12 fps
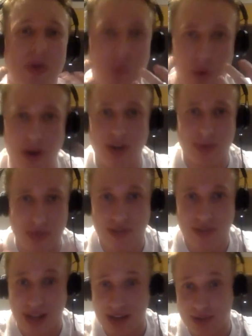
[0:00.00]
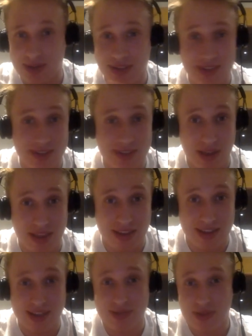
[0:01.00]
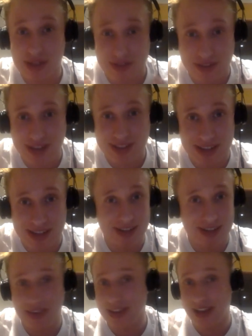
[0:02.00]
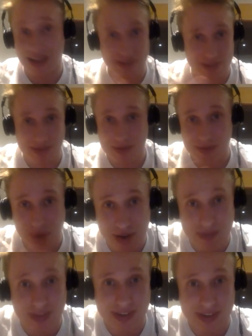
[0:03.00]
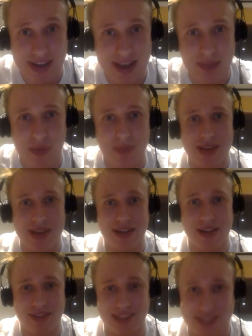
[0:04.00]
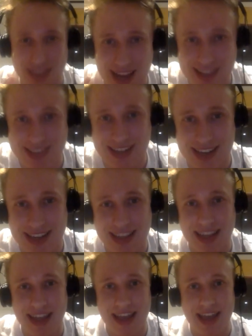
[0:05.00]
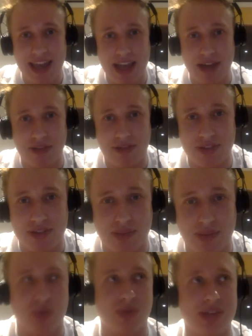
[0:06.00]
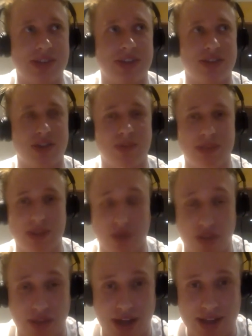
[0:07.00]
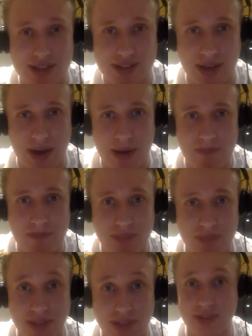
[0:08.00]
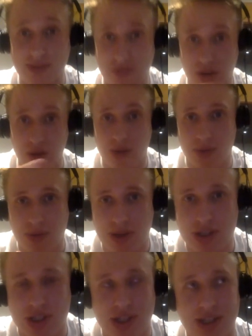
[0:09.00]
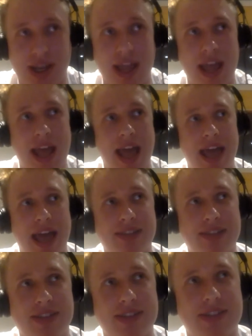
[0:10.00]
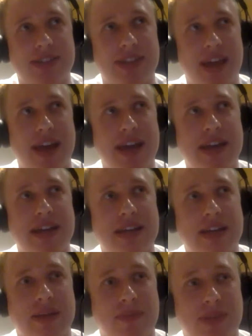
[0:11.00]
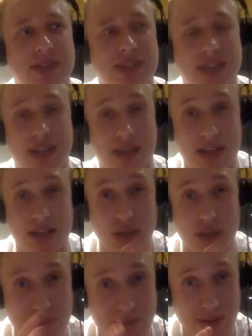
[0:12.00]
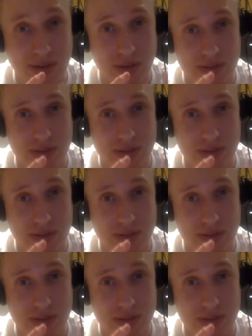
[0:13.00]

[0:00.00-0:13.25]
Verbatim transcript: worked within the financial system, I think, is really fascinating. And I think, as you rightfully say, it would be fantastic if some more research could be done on that. Um, just a follow-up question. Is this a particularly new field,